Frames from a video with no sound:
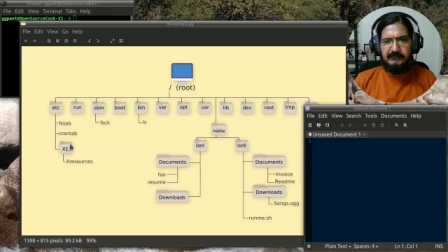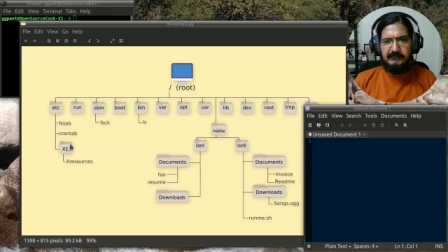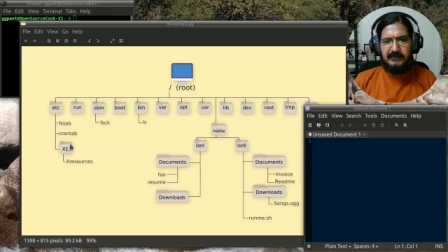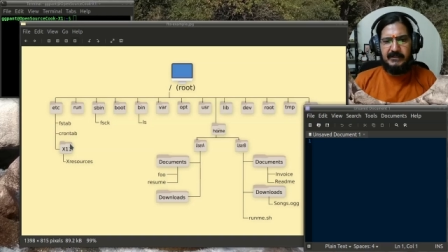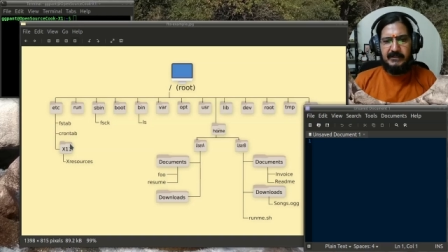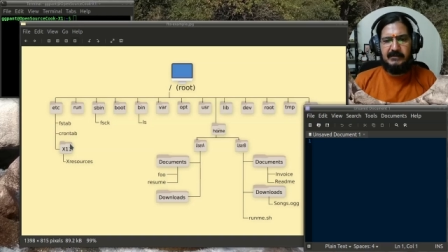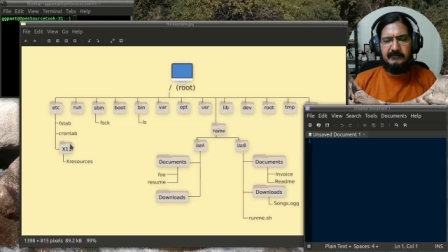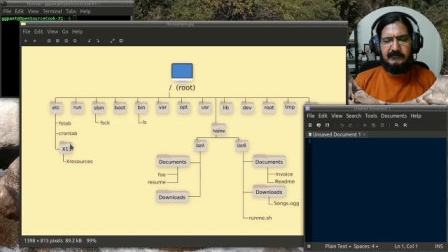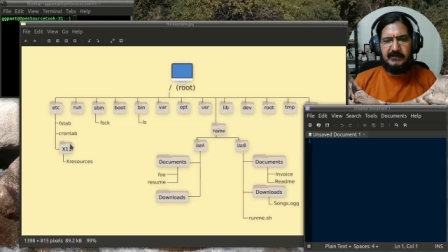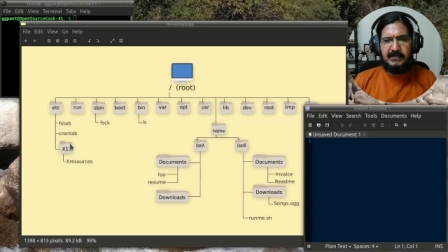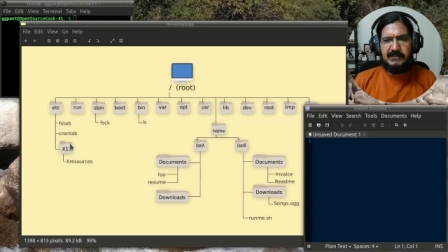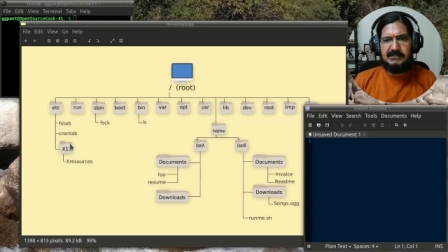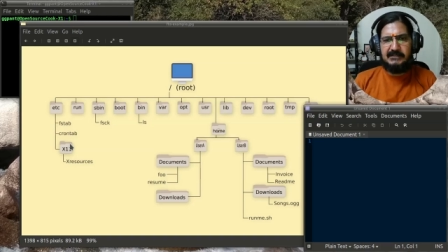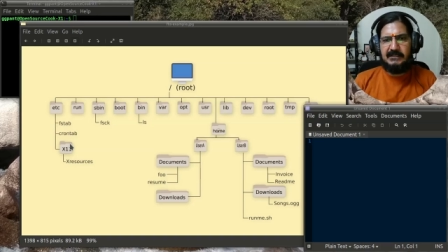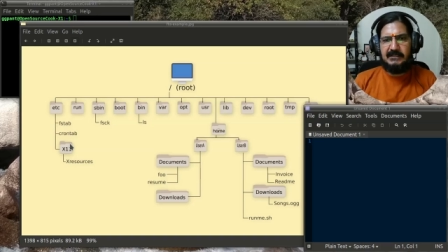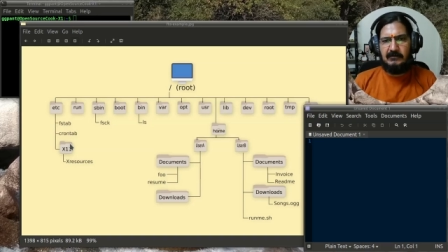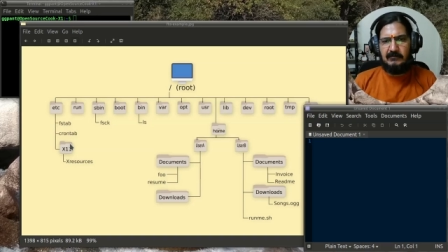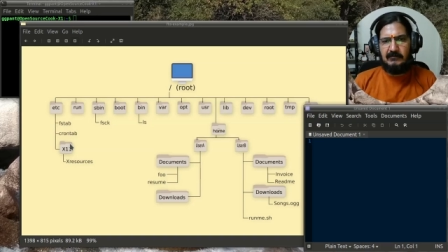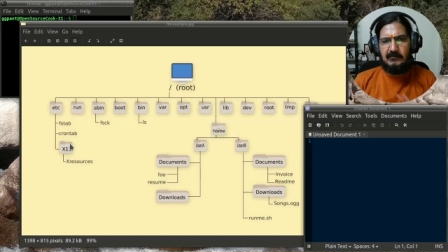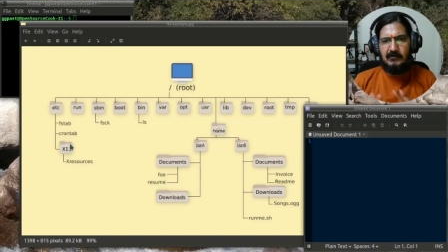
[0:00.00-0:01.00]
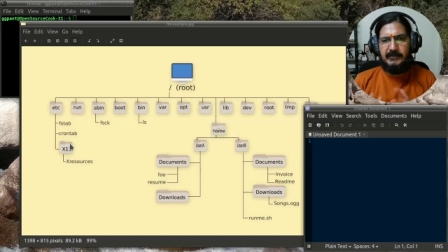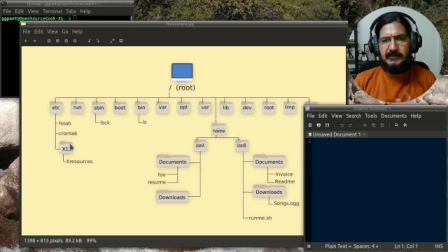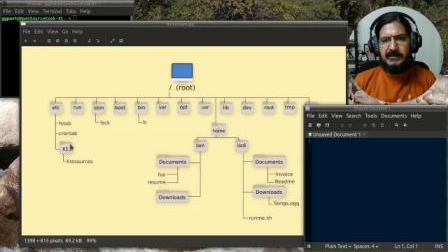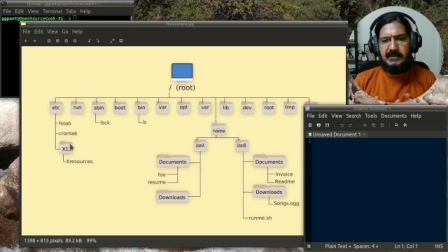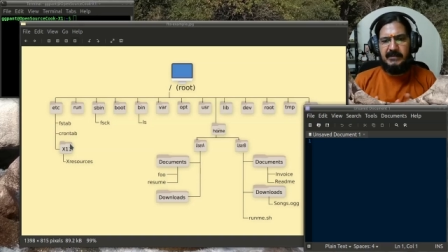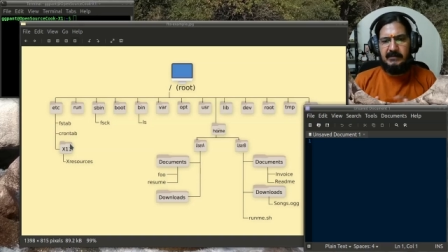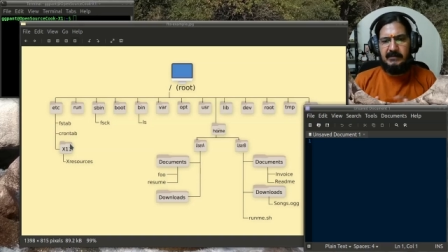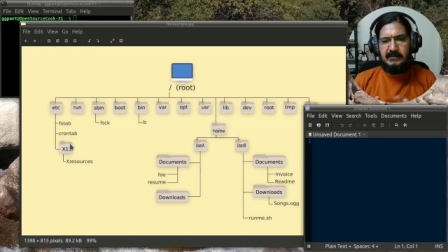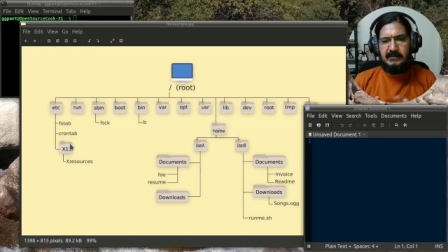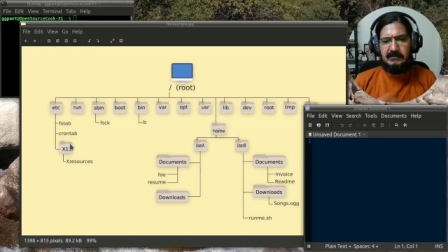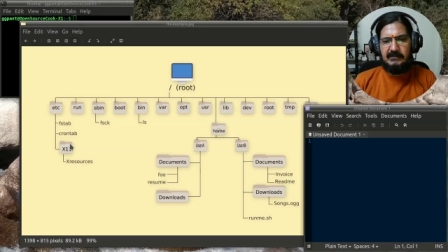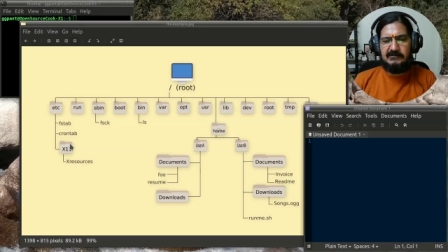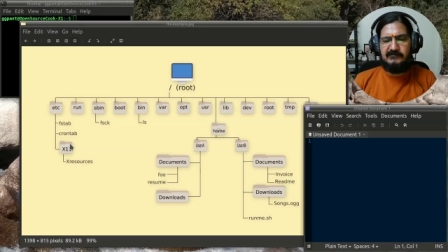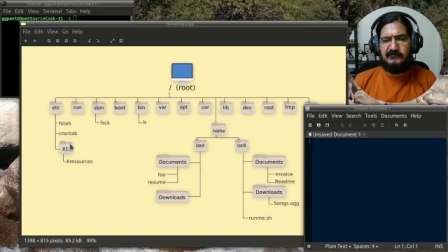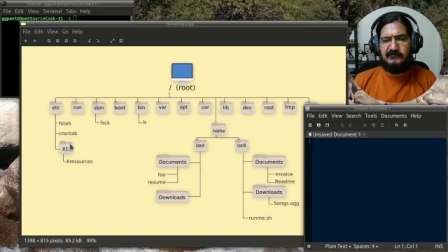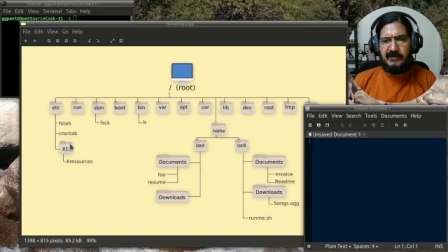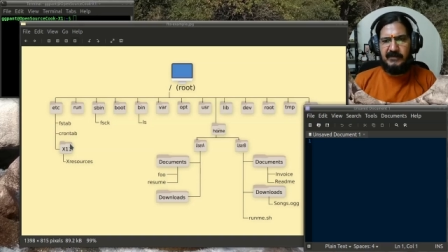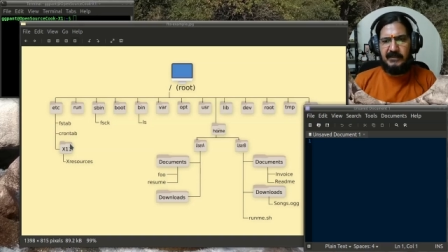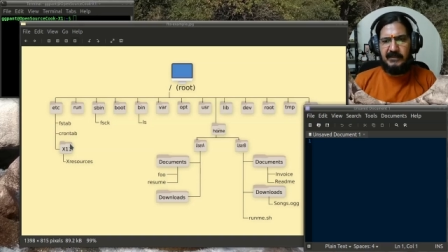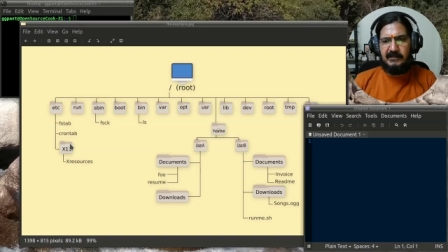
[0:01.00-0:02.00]
Fine. When I say copy this
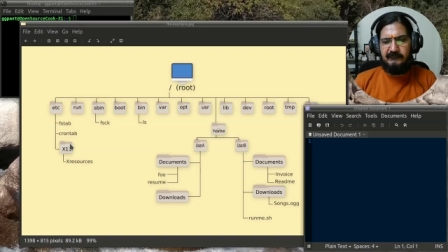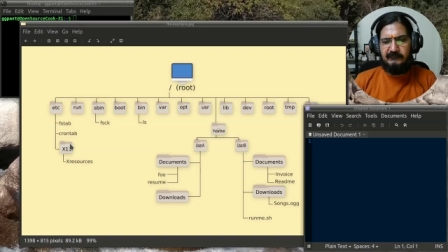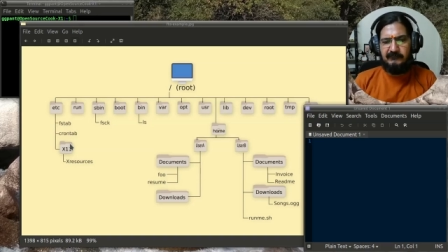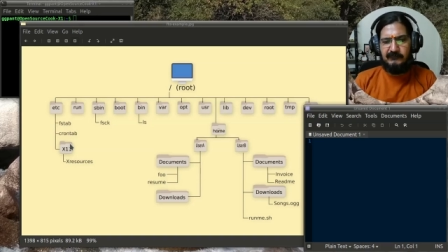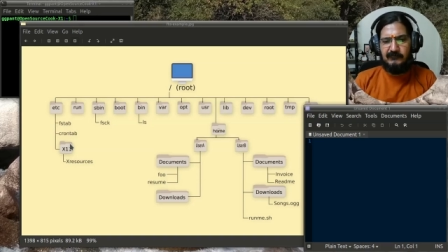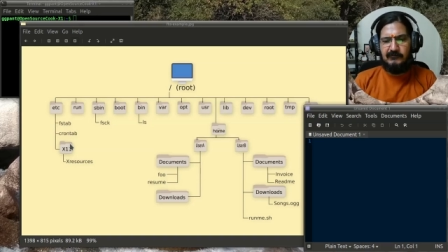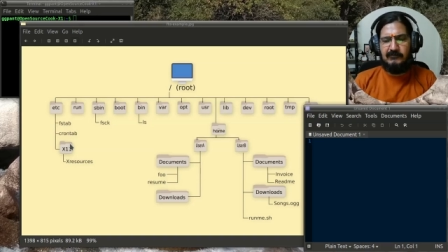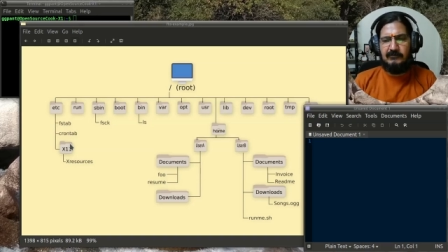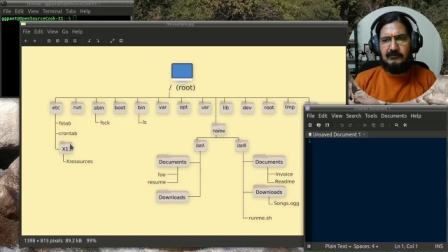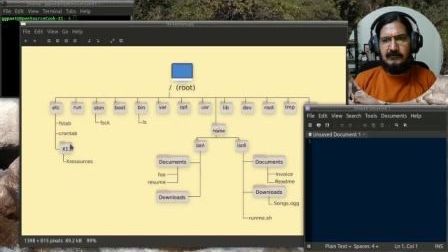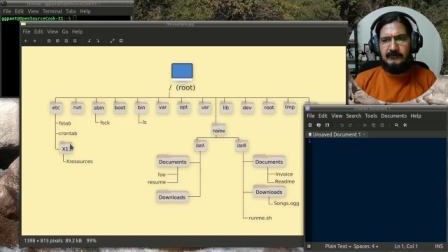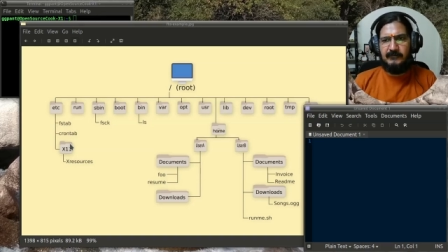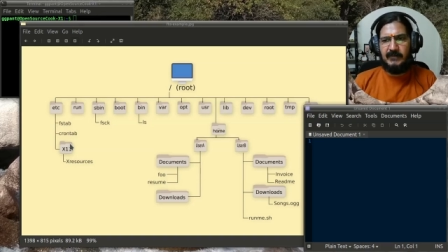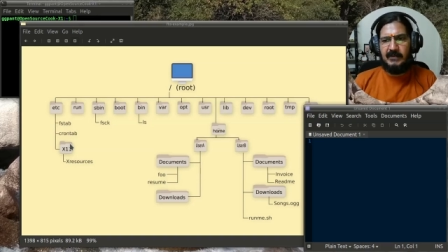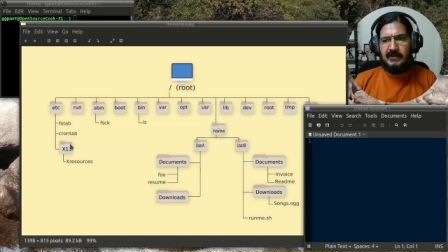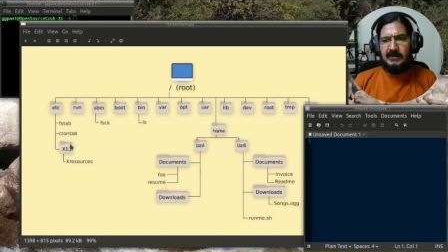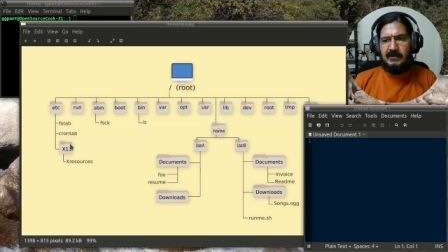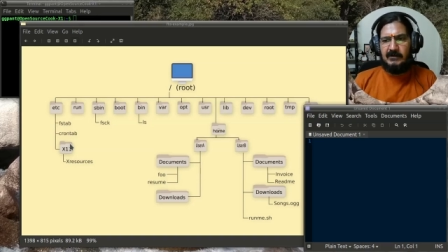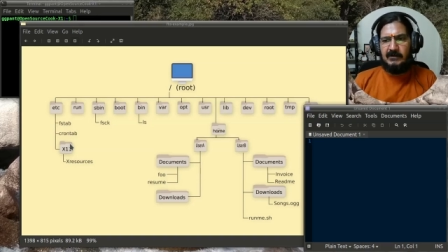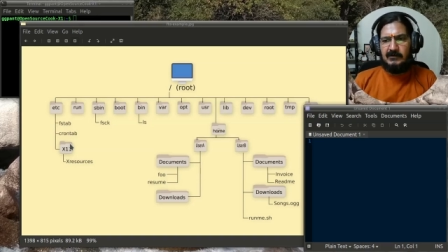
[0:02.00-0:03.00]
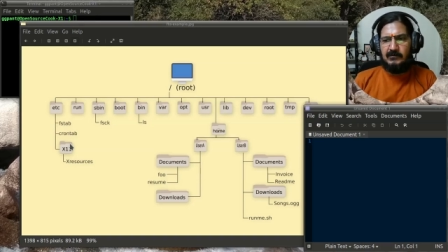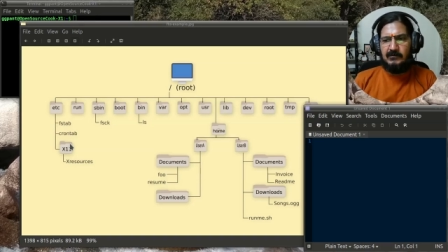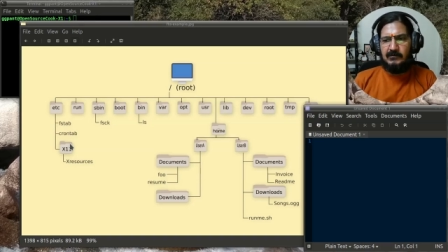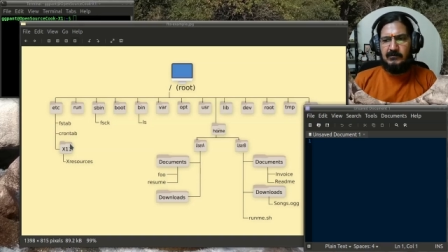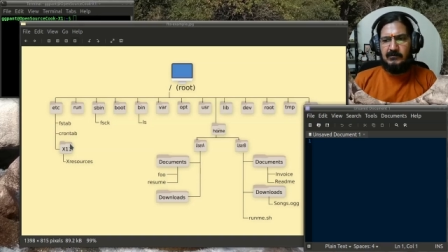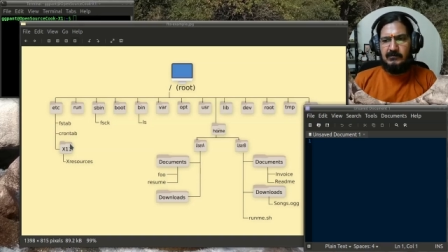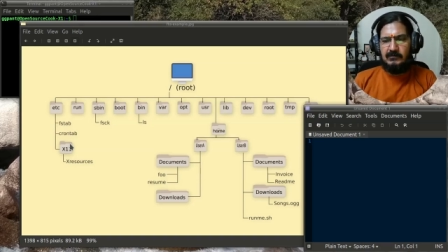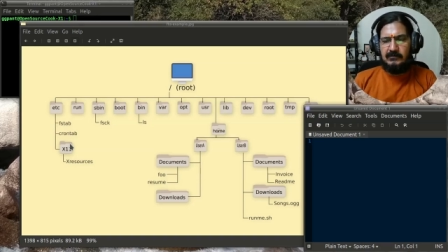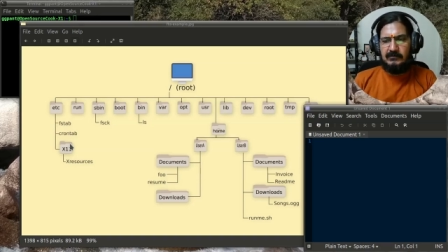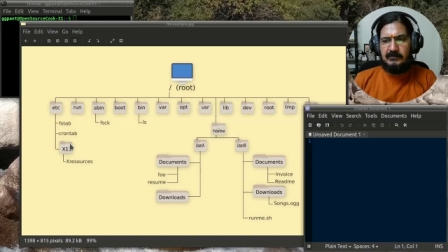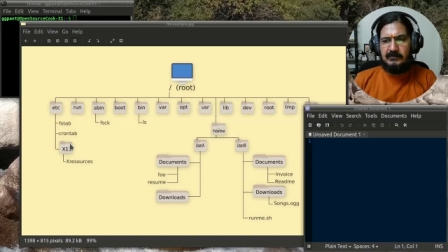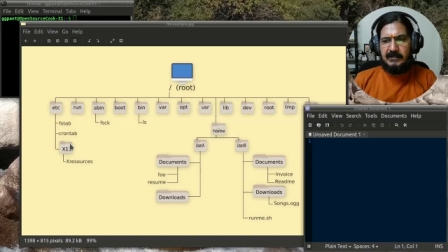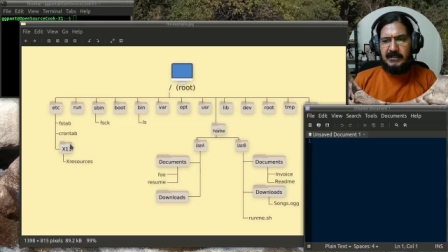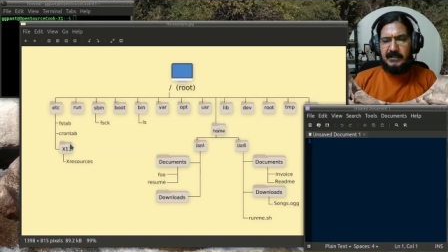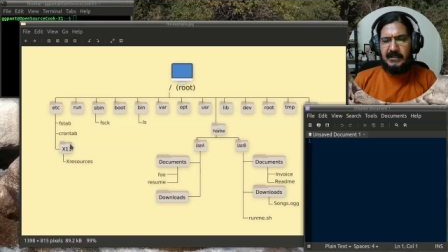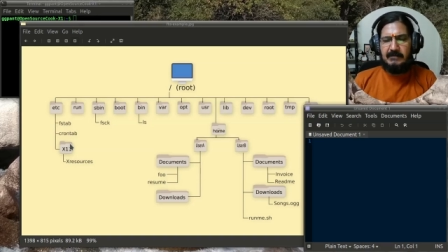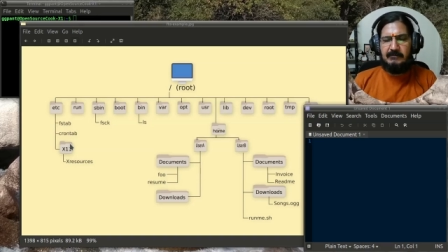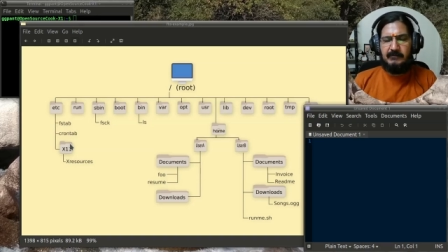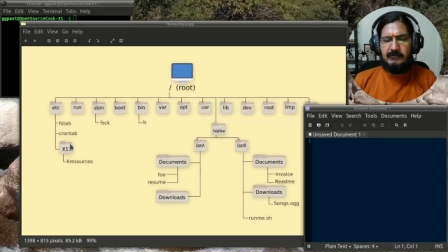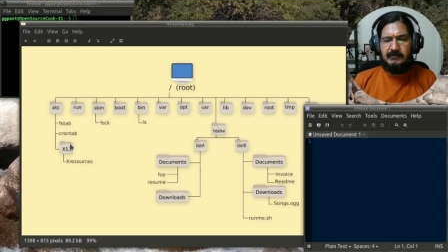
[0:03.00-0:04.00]
file foo to
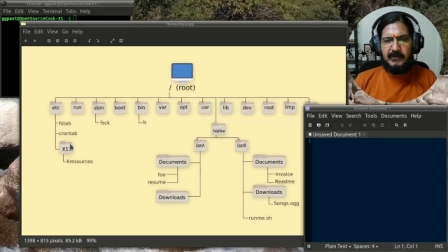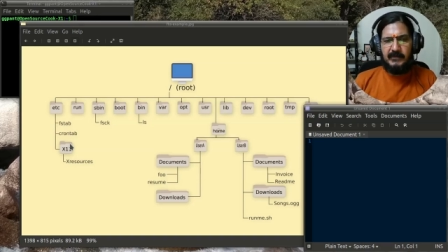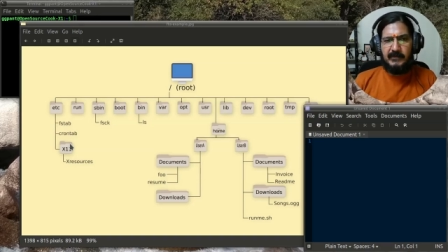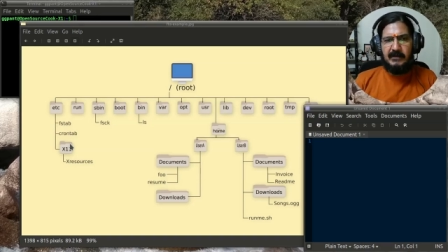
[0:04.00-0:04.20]
temp,